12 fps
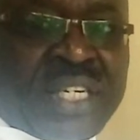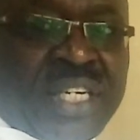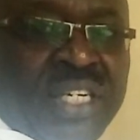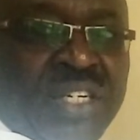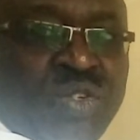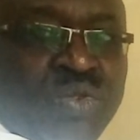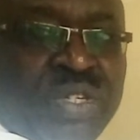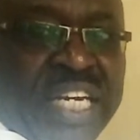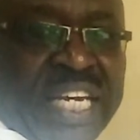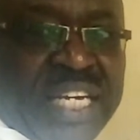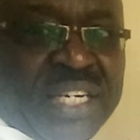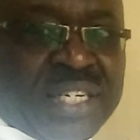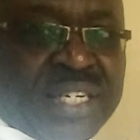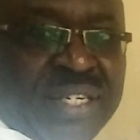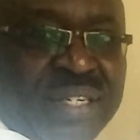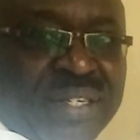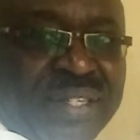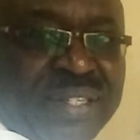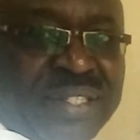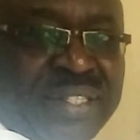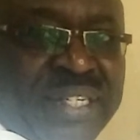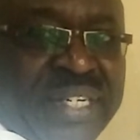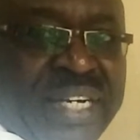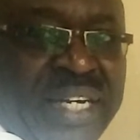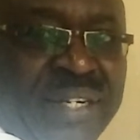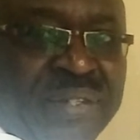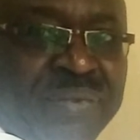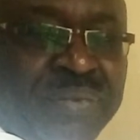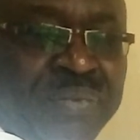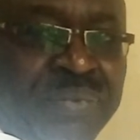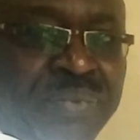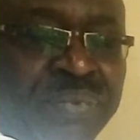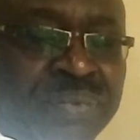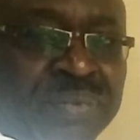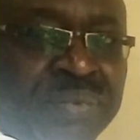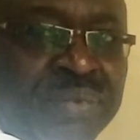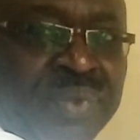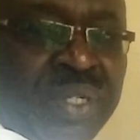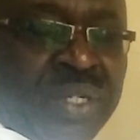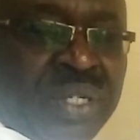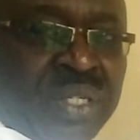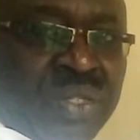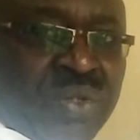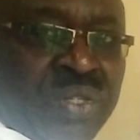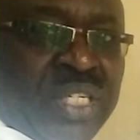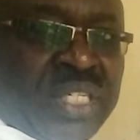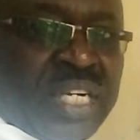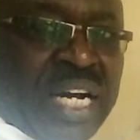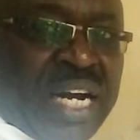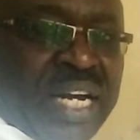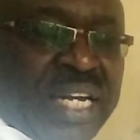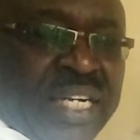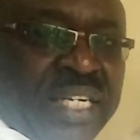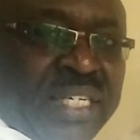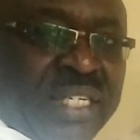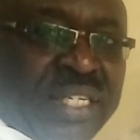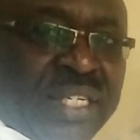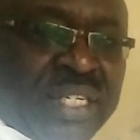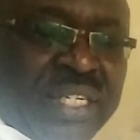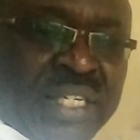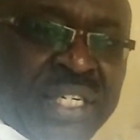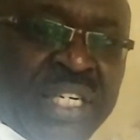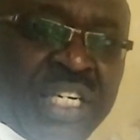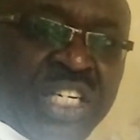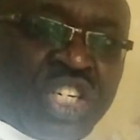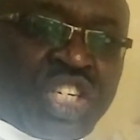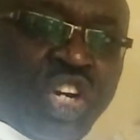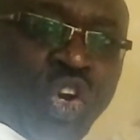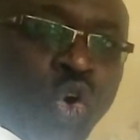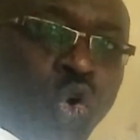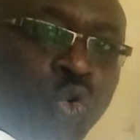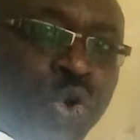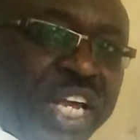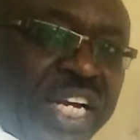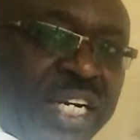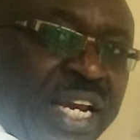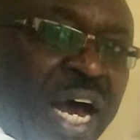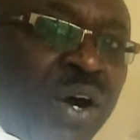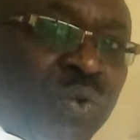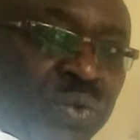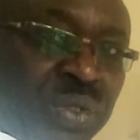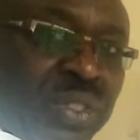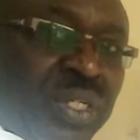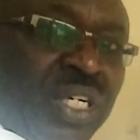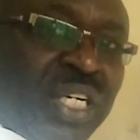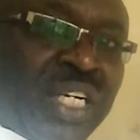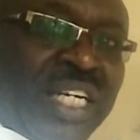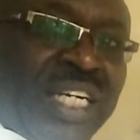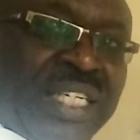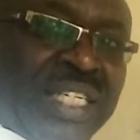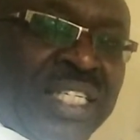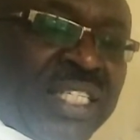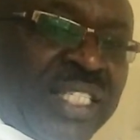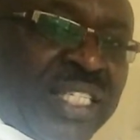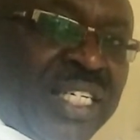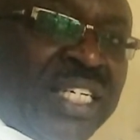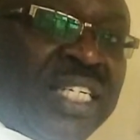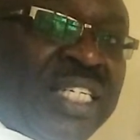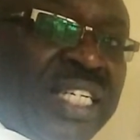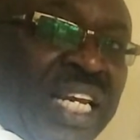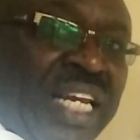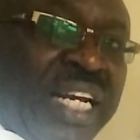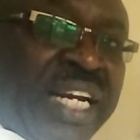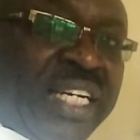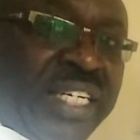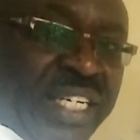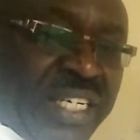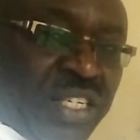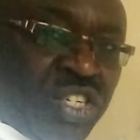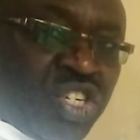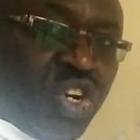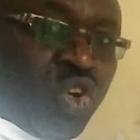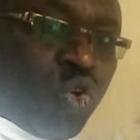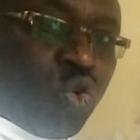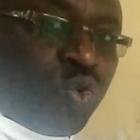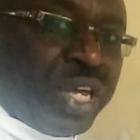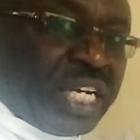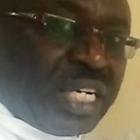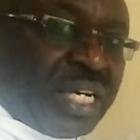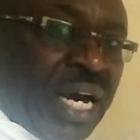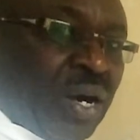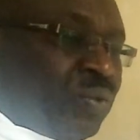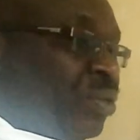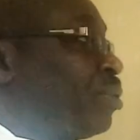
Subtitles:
in 2 seconds. Okay, so this car is slowing down, it is decelerating, slowing down,